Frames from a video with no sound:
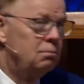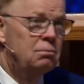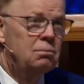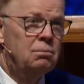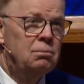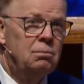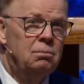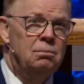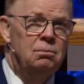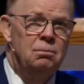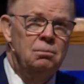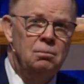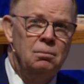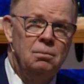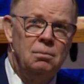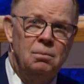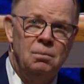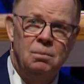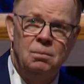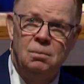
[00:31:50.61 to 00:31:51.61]

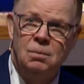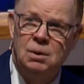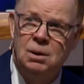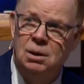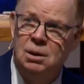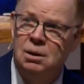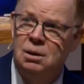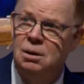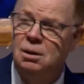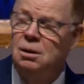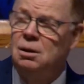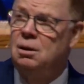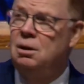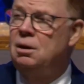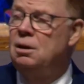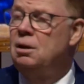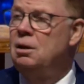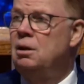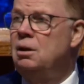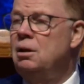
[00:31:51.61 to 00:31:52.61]

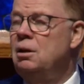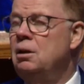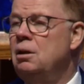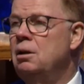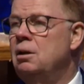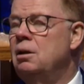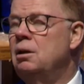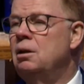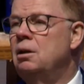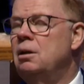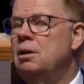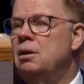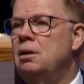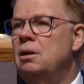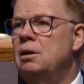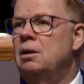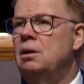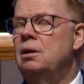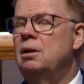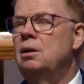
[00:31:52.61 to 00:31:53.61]

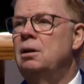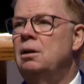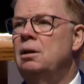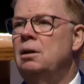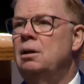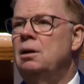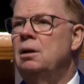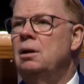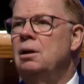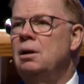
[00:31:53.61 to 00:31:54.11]
(no one is talking)